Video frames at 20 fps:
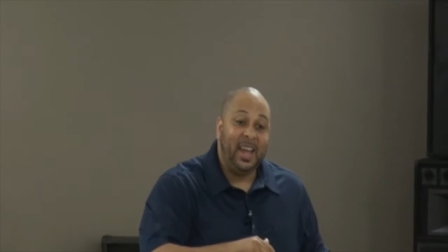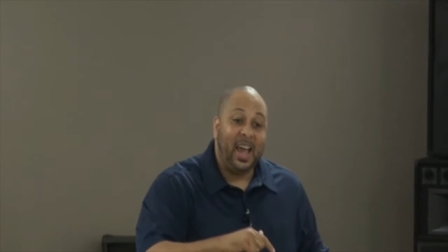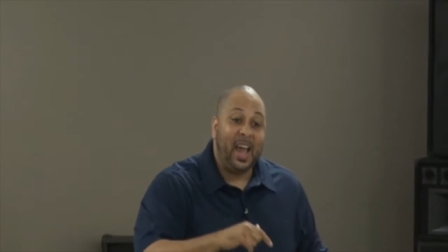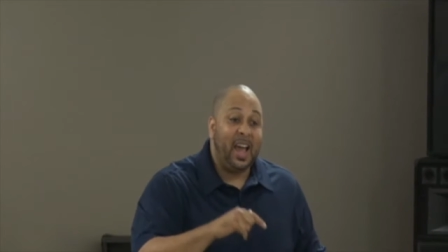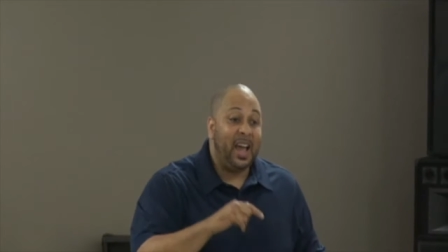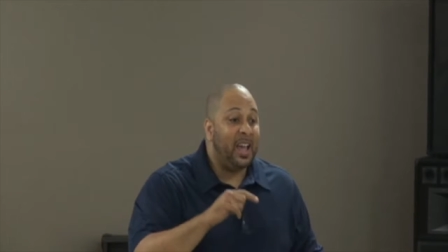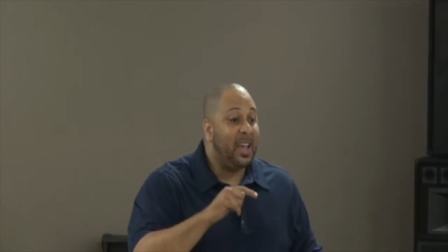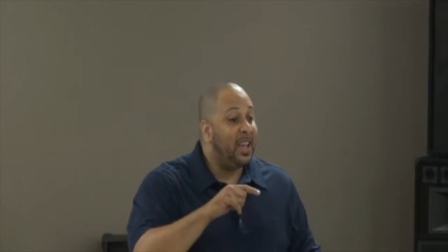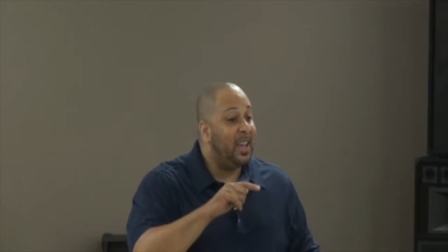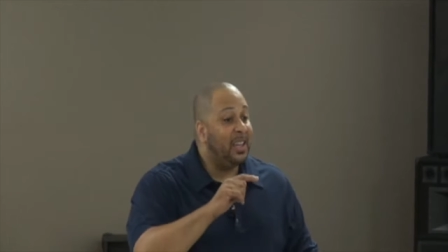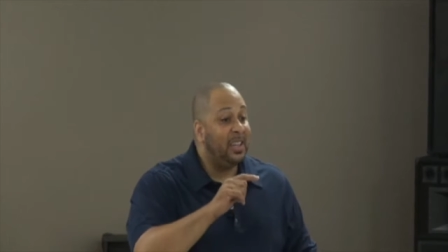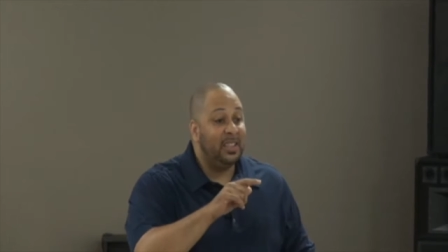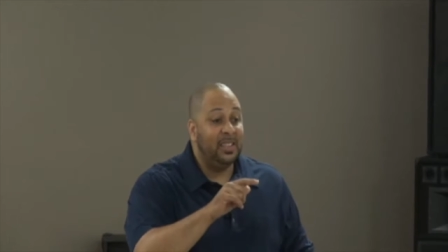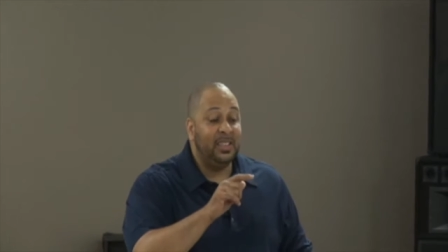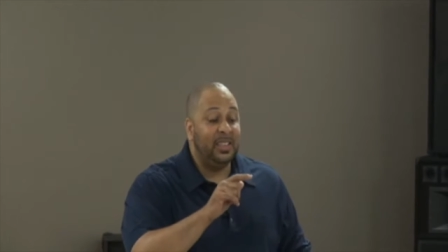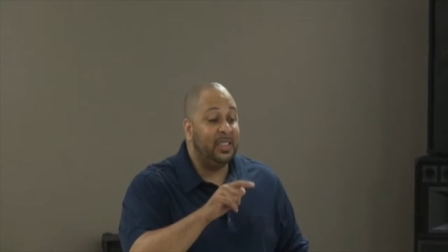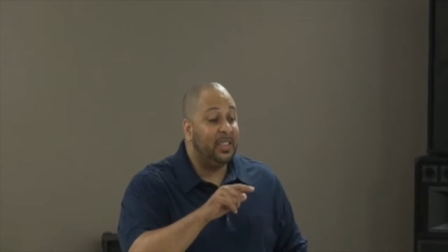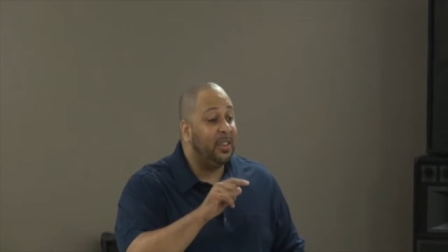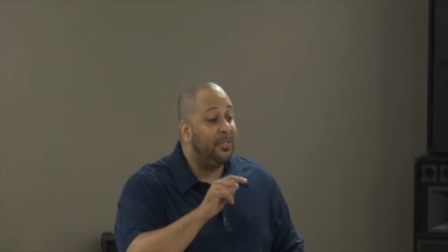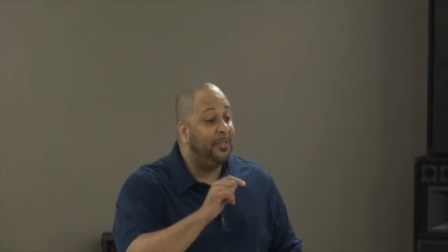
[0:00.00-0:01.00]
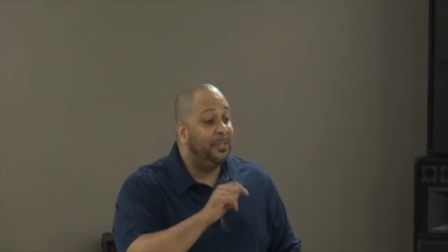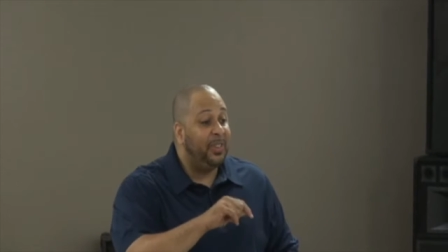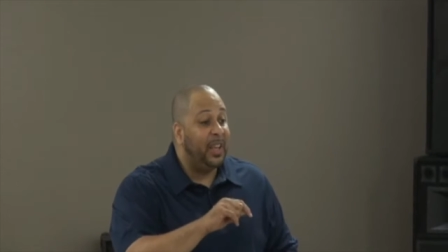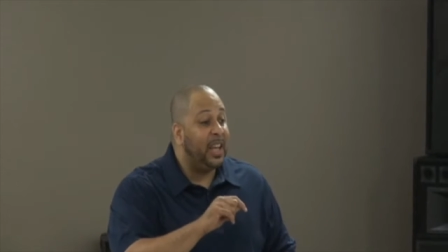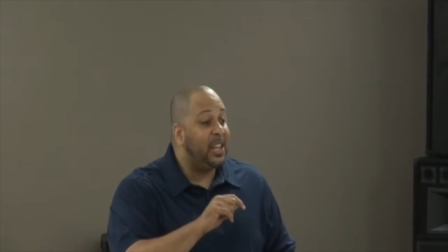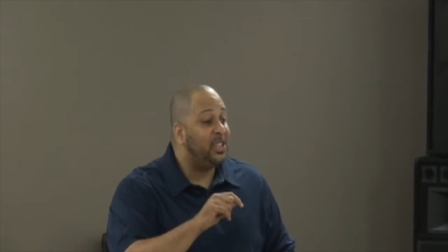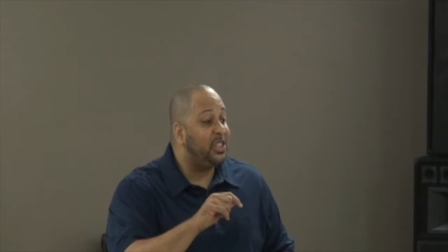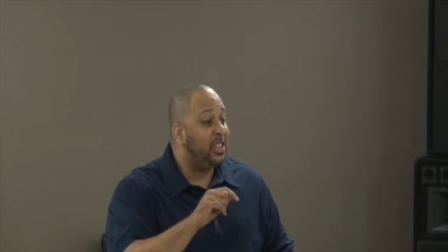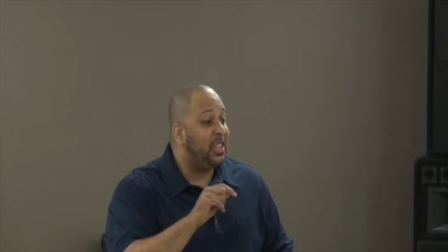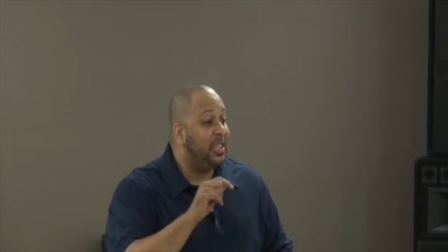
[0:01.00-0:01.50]
Uh, the
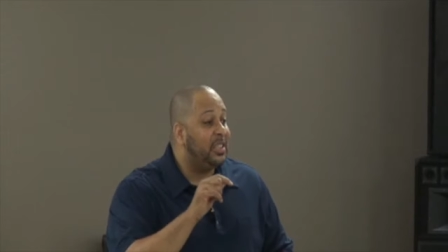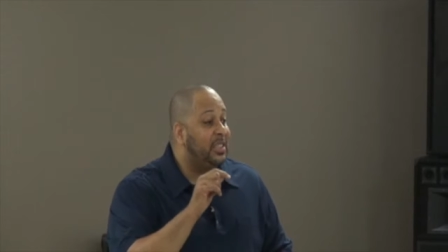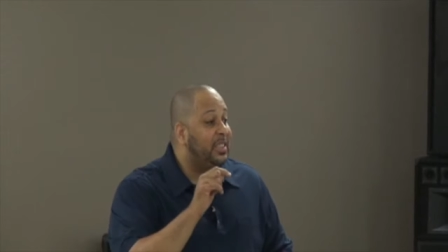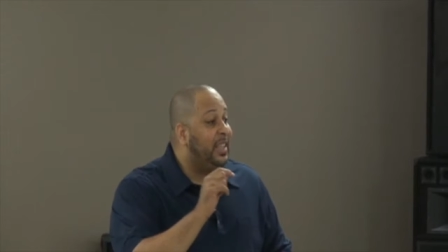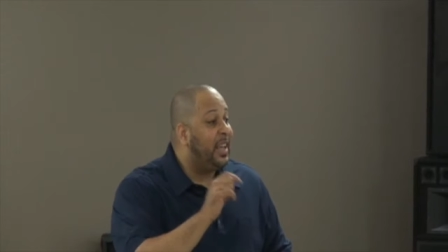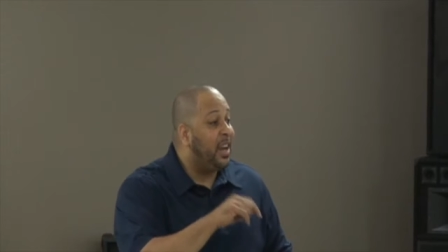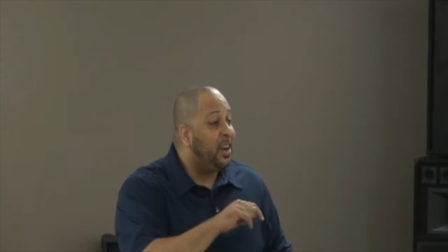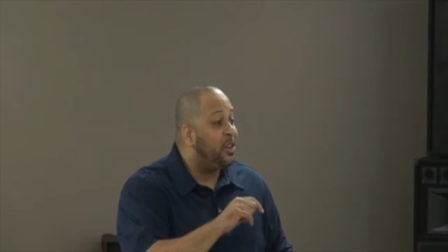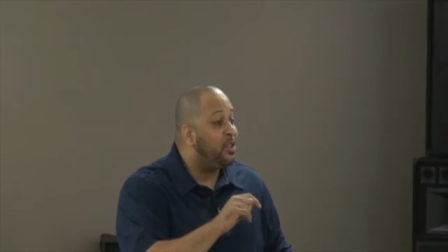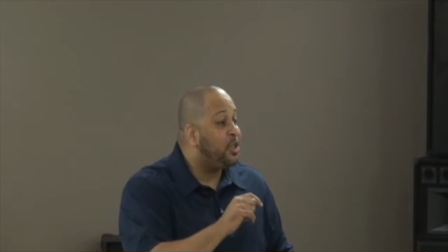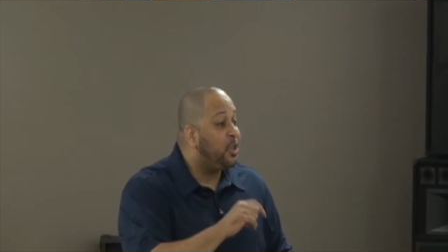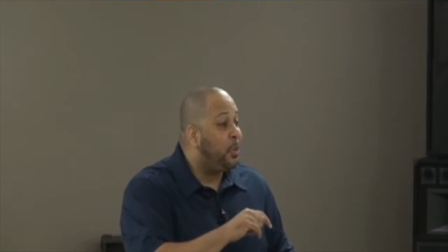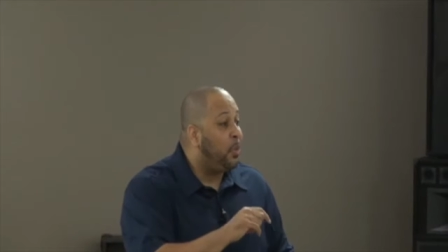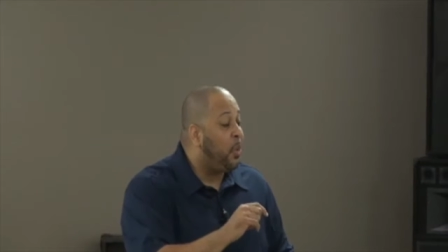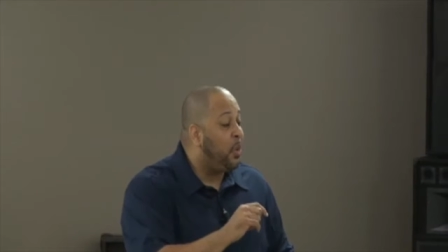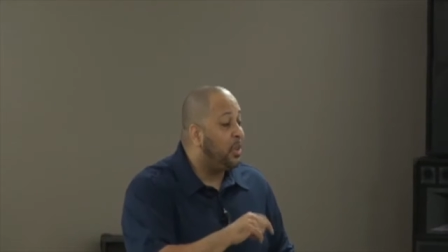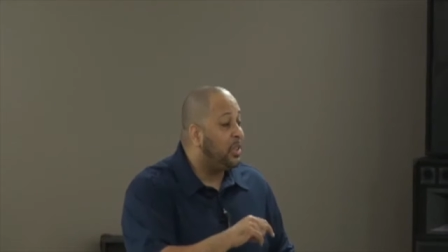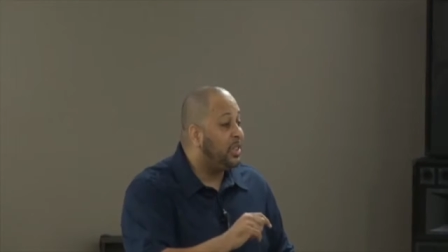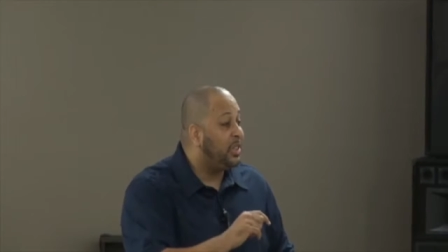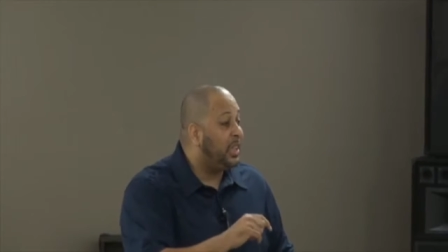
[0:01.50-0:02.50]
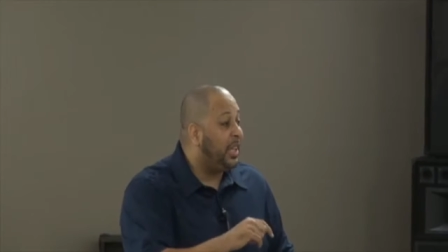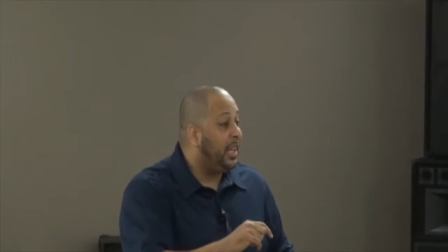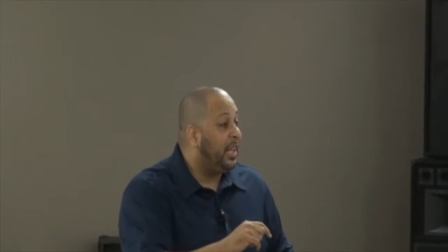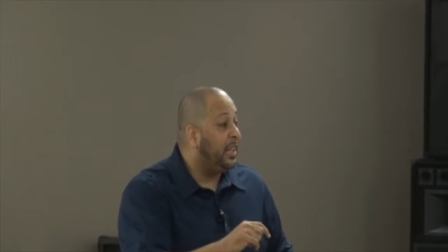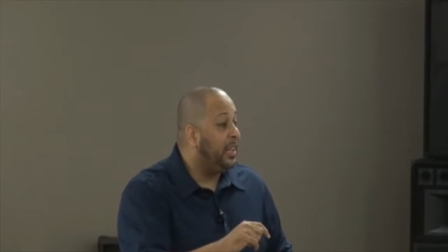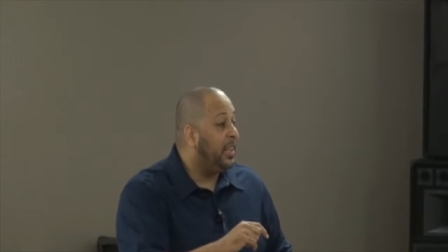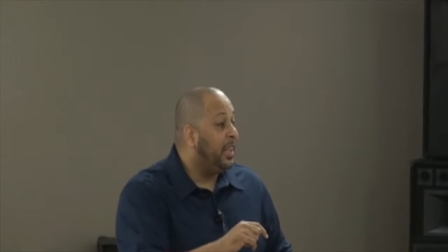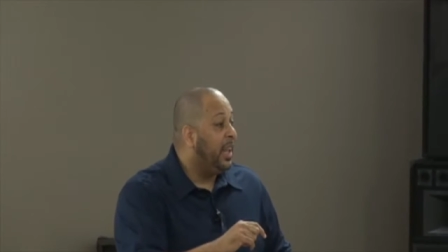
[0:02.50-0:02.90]
flesh is geared towards sin.